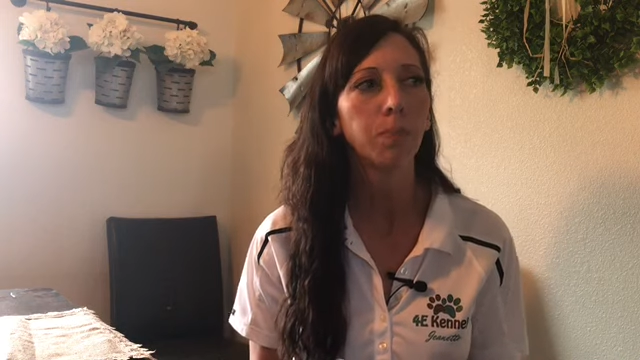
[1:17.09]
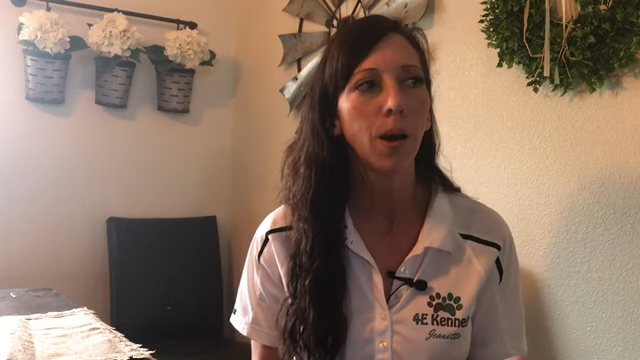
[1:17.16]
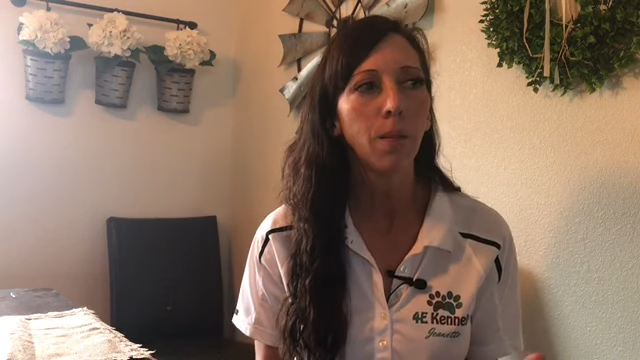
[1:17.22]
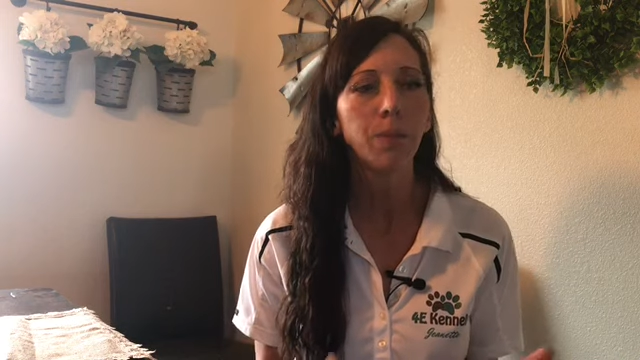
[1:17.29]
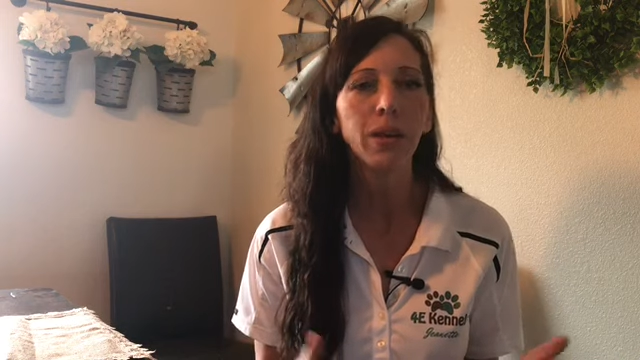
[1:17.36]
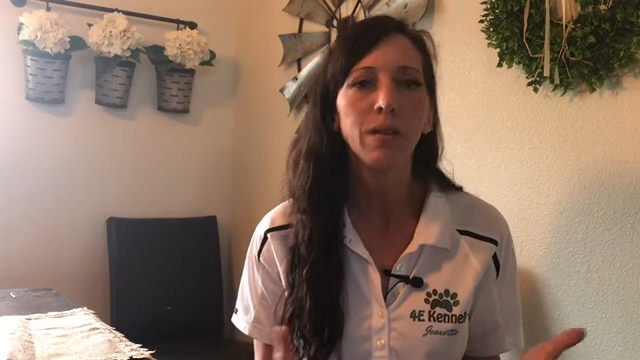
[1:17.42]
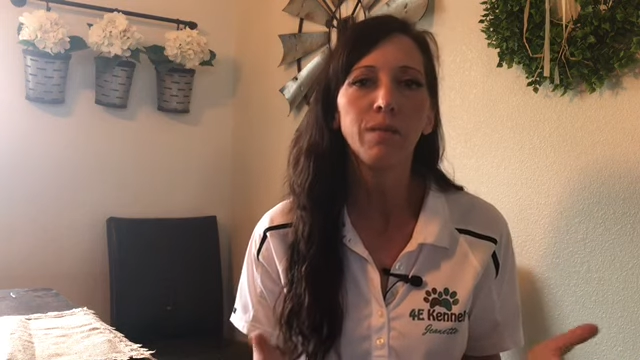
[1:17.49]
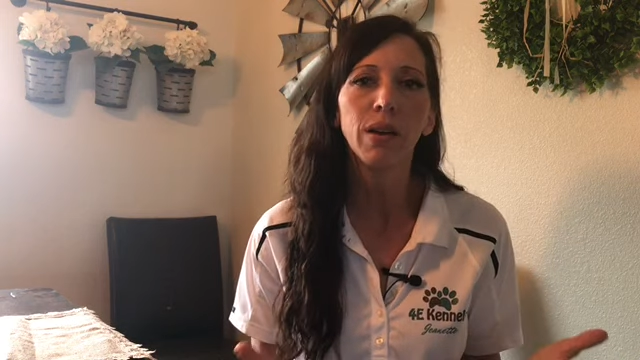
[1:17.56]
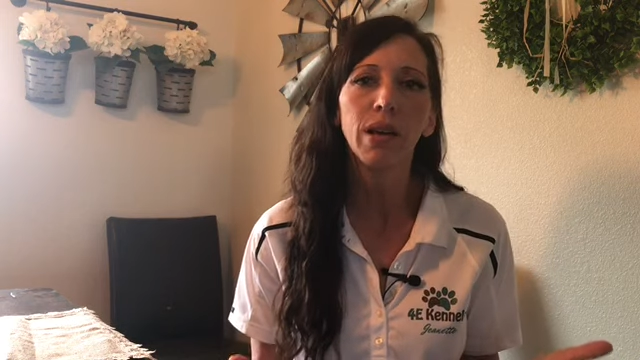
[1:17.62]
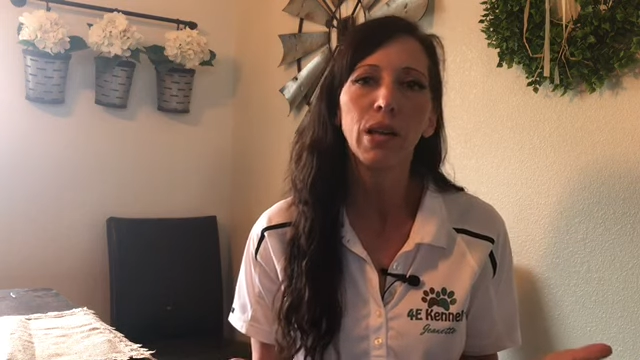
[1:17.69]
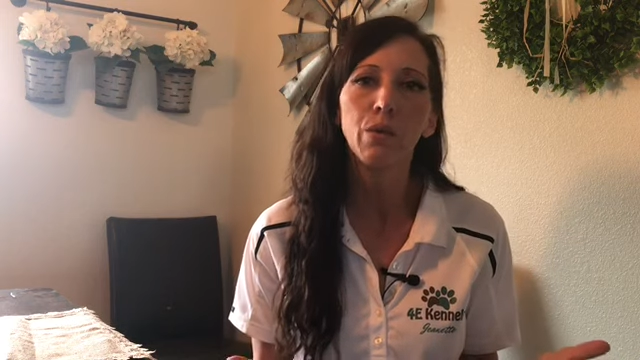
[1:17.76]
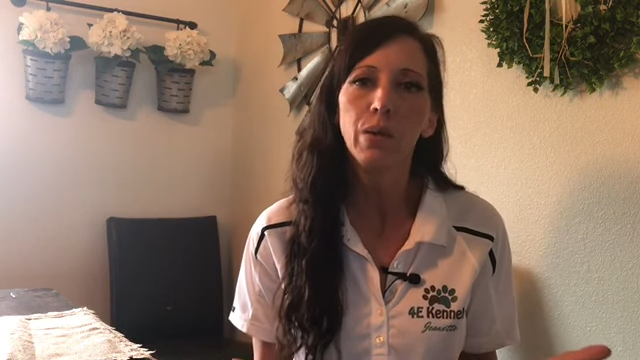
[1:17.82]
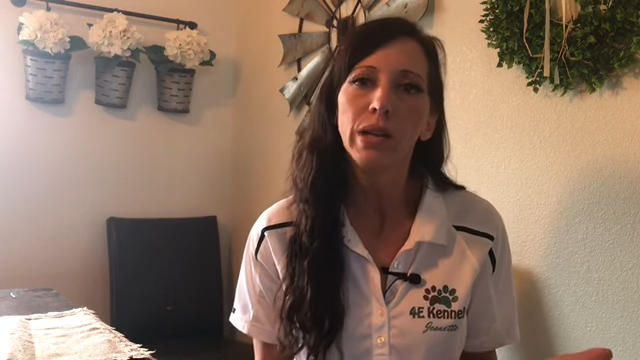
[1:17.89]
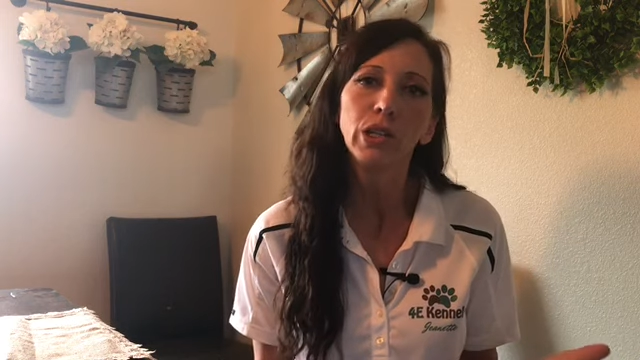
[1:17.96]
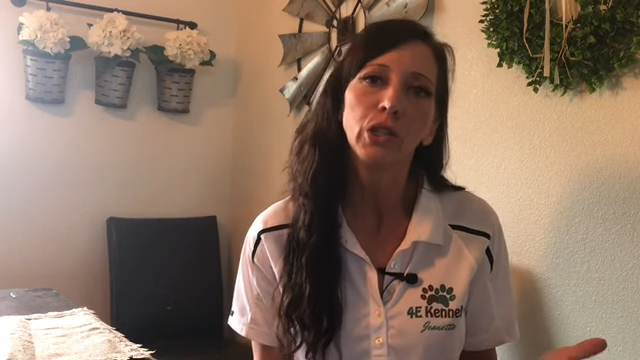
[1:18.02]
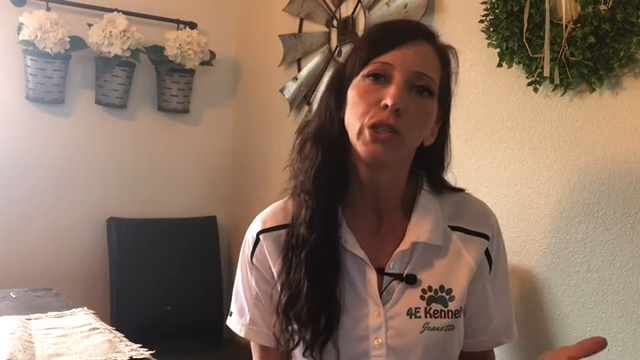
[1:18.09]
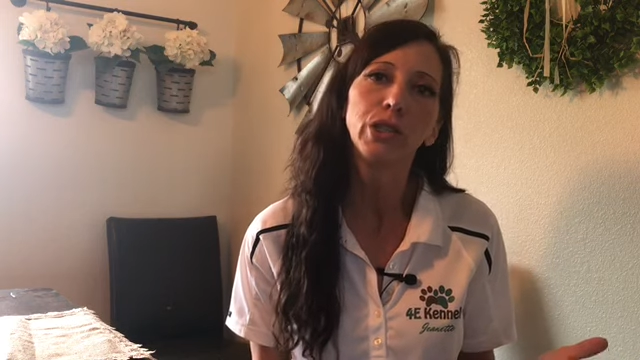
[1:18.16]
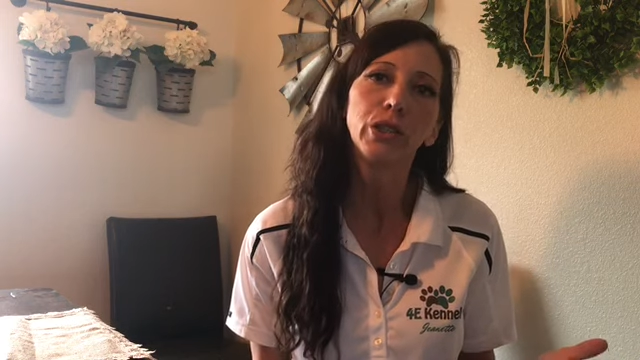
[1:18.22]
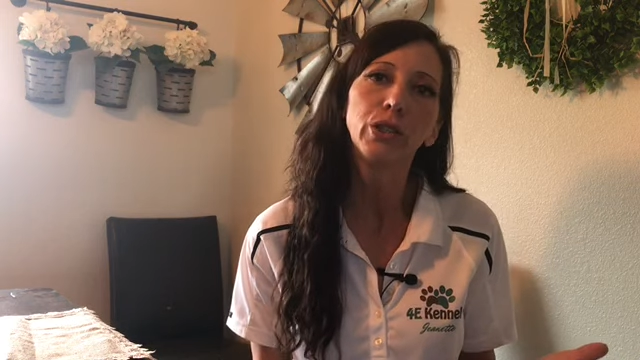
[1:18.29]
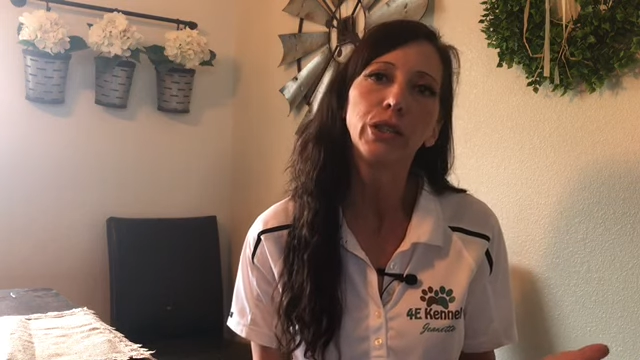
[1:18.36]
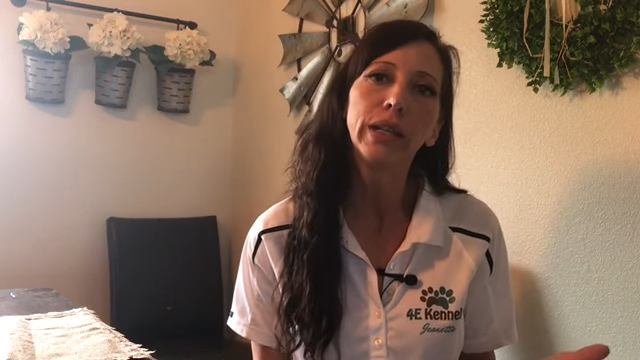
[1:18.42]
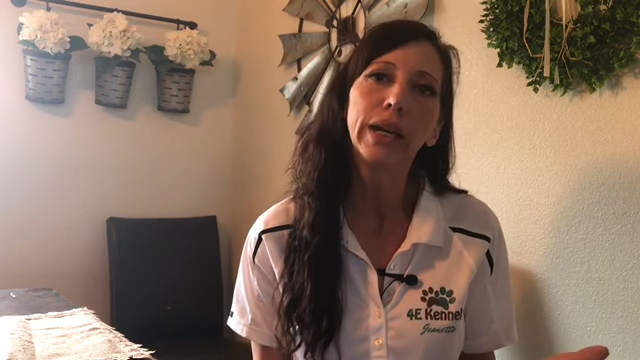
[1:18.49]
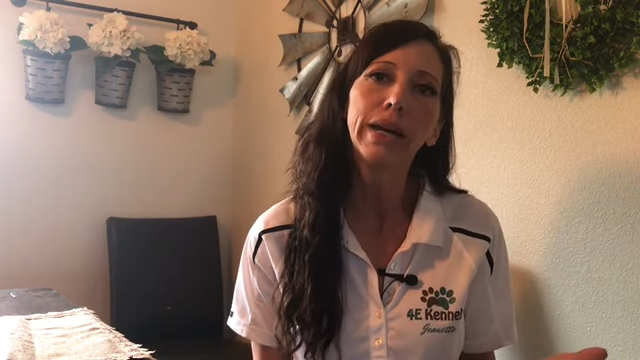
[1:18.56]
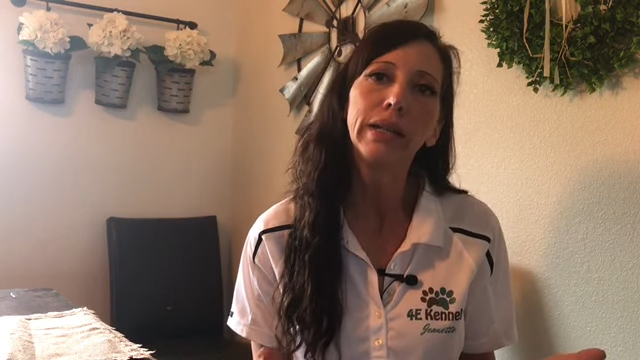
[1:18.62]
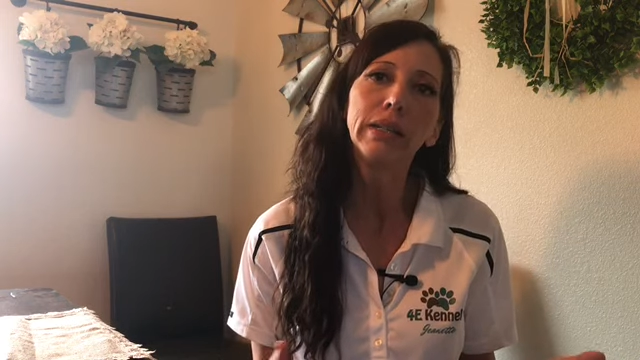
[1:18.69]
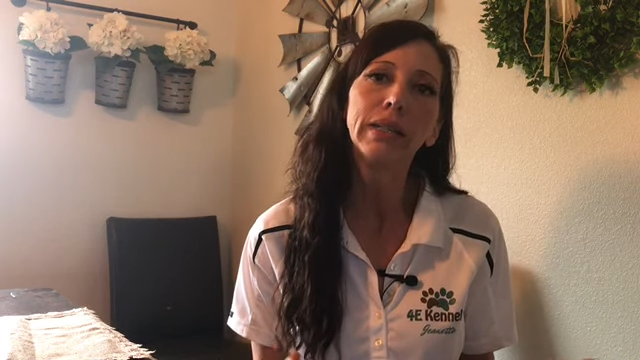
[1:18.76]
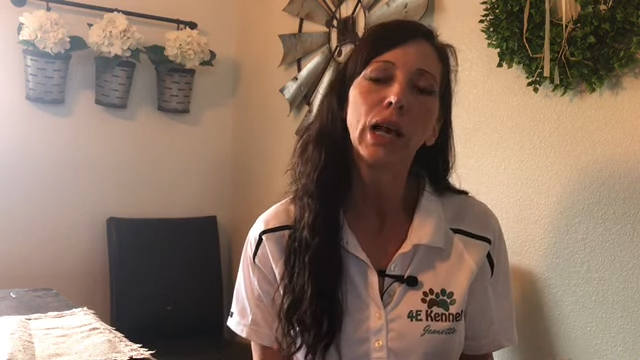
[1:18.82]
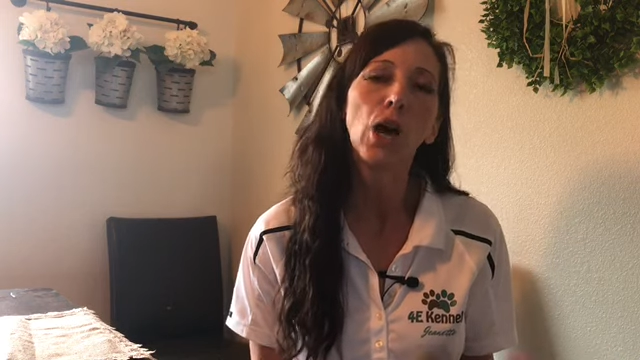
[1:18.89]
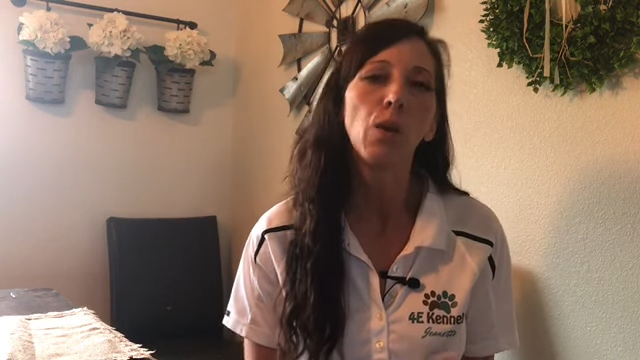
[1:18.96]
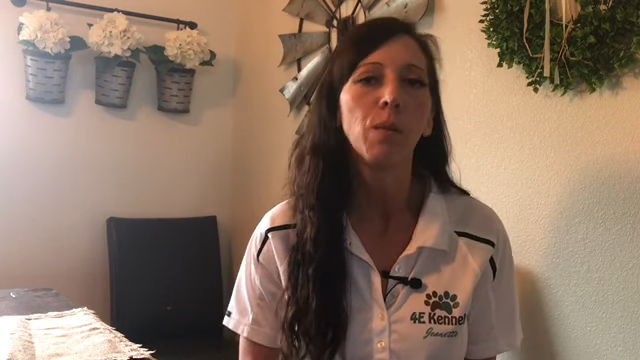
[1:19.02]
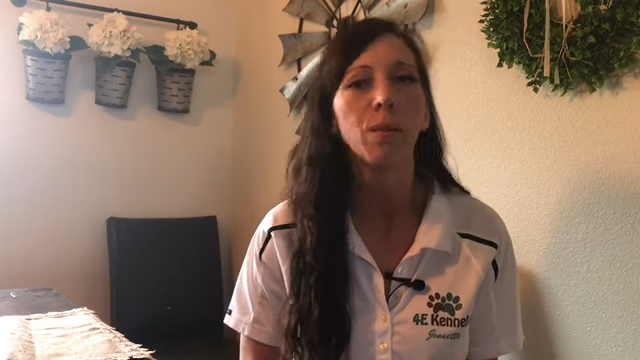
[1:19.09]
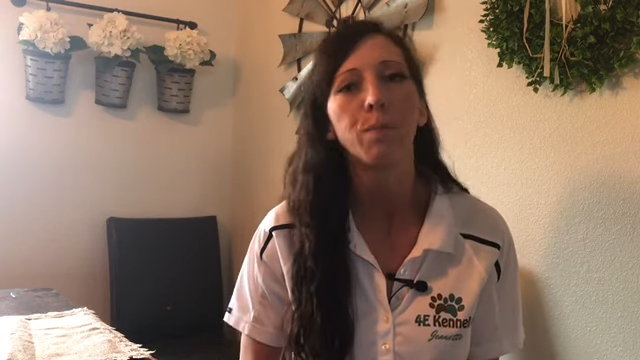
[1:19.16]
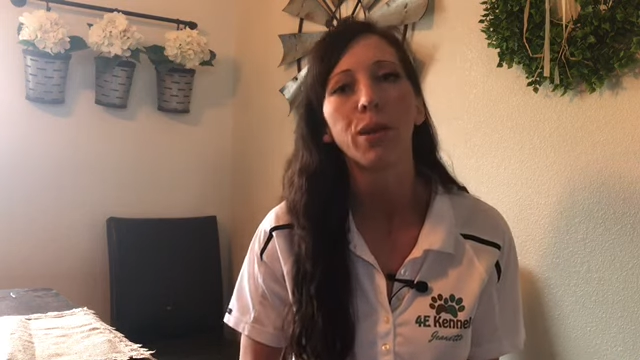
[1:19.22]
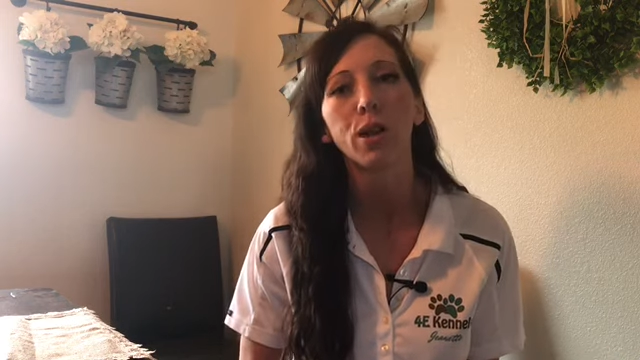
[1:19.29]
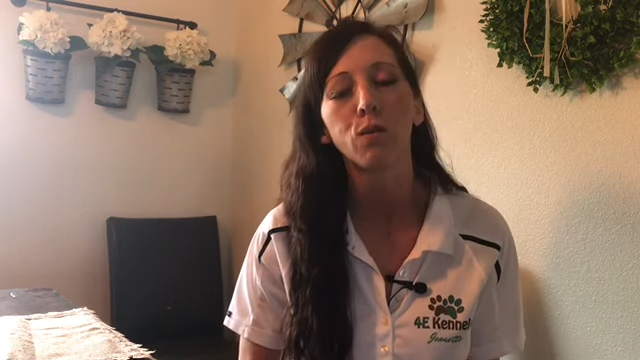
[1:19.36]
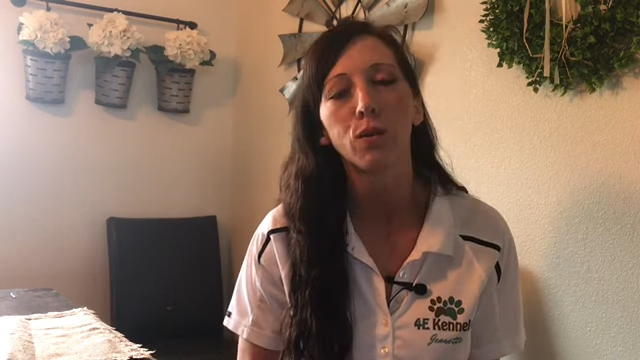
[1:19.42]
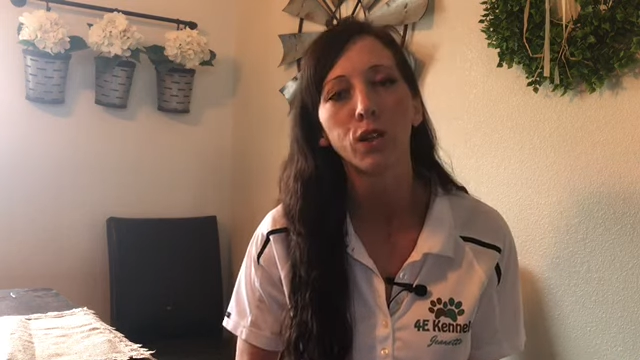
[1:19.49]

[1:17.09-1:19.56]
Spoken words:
puppy evaluations are done to help me pick